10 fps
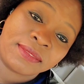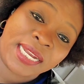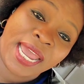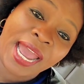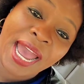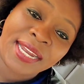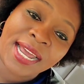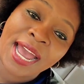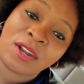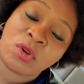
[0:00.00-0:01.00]
Their heart
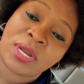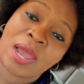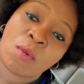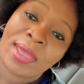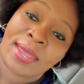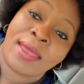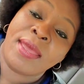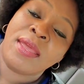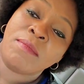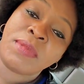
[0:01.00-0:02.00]
are not aware,
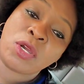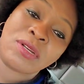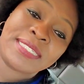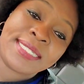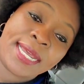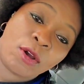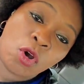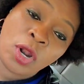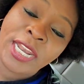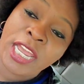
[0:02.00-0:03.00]
because
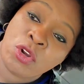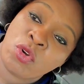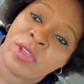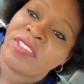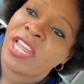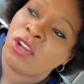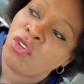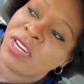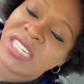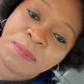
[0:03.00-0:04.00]
all they know is they
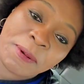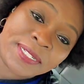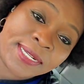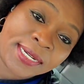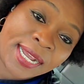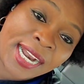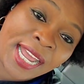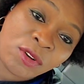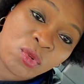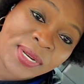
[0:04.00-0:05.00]
know this person
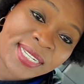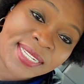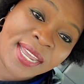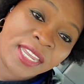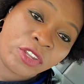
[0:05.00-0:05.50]
cannot do this.